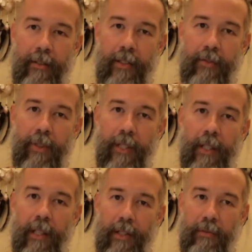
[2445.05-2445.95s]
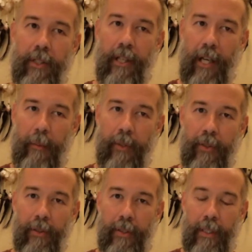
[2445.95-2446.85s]
It's really
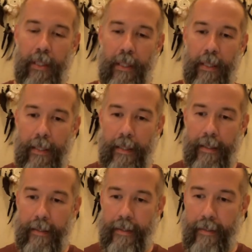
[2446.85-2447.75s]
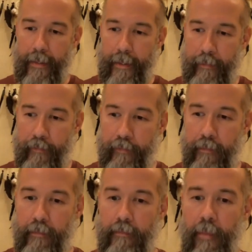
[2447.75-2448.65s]
optional.
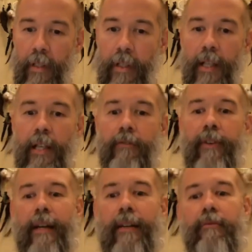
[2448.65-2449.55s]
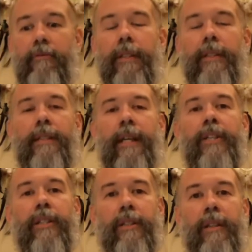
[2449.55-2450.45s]
In fact, the
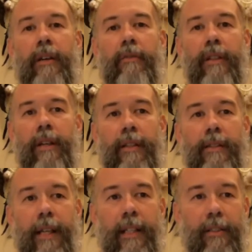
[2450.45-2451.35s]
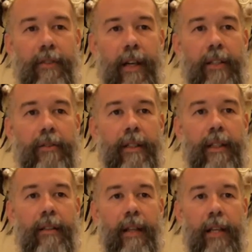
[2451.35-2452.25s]
realization of the
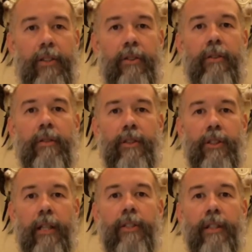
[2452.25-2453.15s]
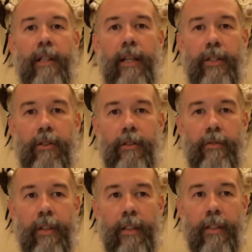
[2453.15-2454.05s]
unsatisfactory nature, or the changing nature of
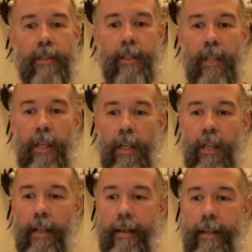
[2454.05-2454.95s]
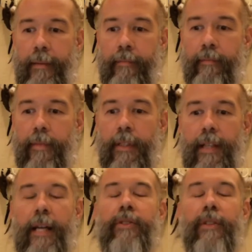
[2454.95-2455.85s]
things, is
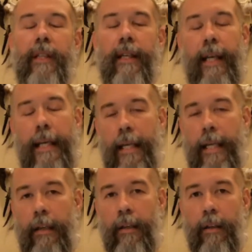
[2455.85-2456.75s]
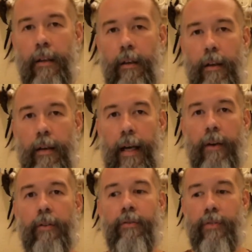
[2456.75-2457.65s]
actually a key
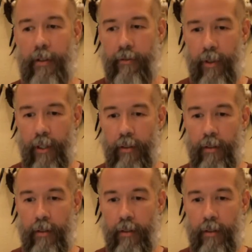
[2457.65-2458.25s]
out of suffering.